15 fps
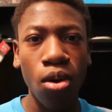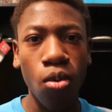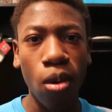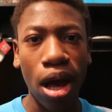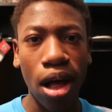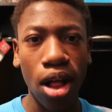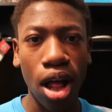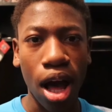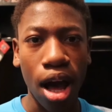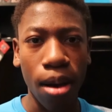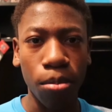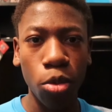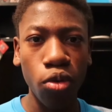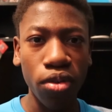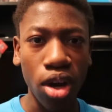
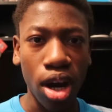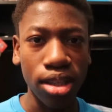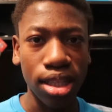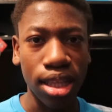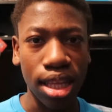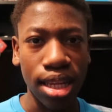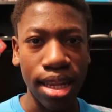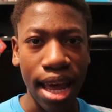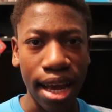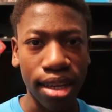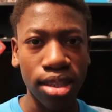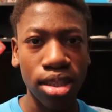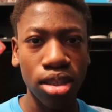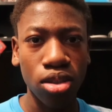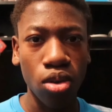Well, moving on to the
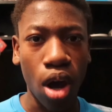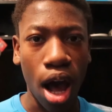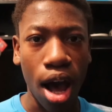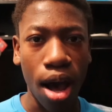next